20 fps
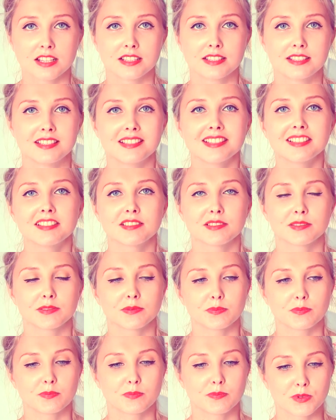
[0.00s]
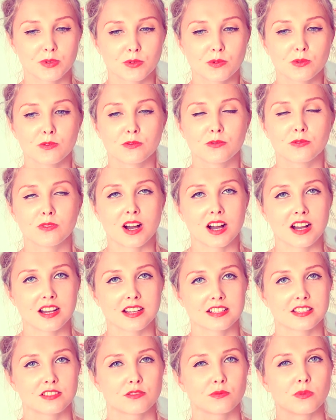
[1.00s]
did prove
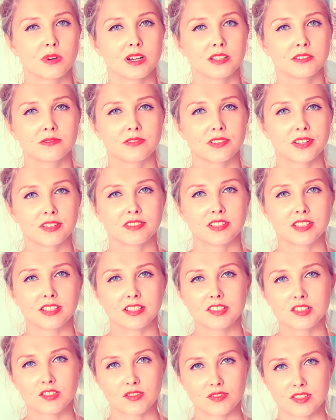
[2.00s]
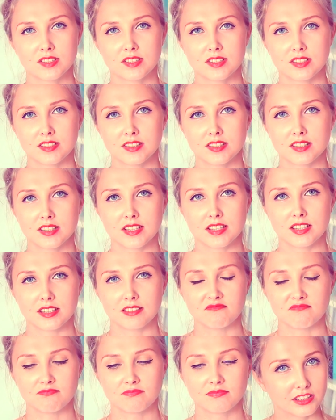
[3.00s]
us one very interesting thing.